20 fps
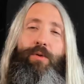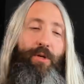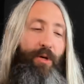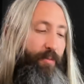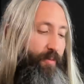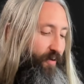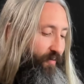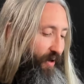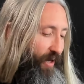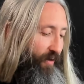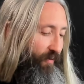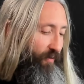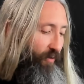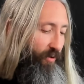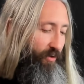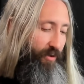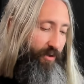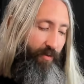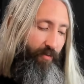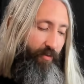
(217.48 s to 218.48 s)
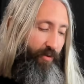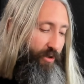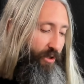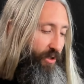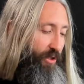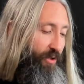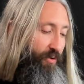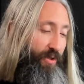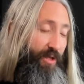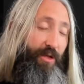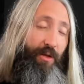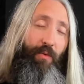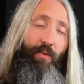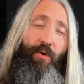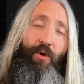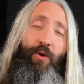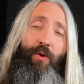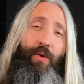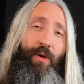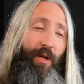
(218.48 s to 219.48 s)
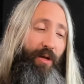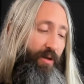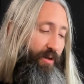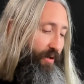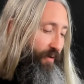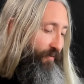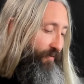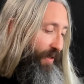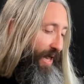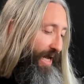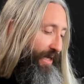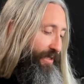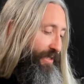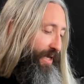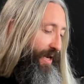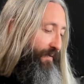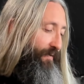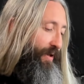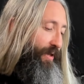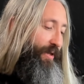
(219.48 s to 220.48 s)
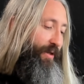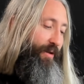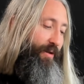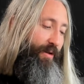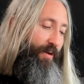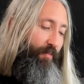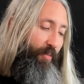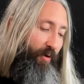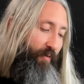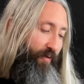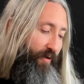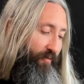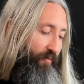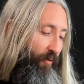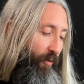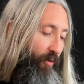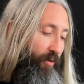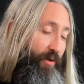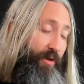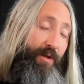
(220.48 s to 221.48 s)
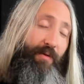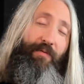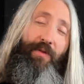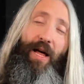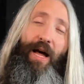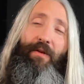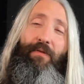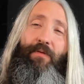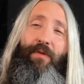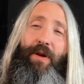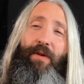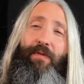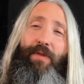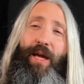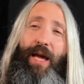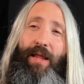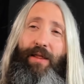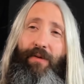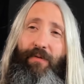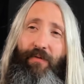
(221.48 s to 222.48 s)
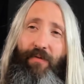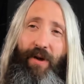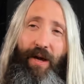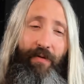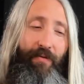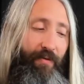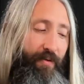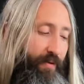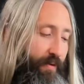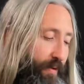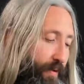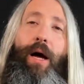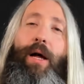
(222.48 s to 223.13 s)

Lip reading: in terms of intervals, we're just using the root, the flat seventh, the perfect fourth, the flat fifth, and the fifth.